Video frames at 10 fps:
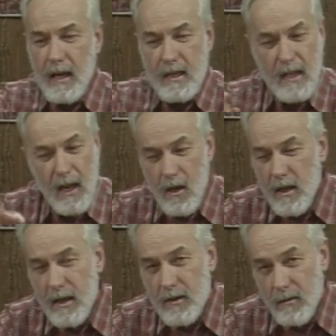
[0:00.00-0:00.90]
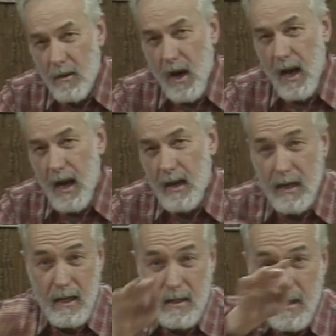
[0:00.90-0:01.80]
He's not looking at the rod.
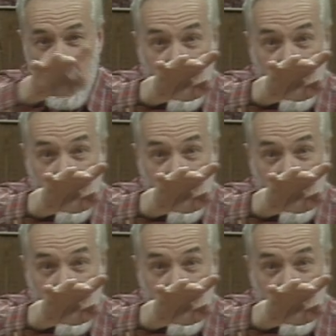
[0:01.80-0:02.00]
He's looking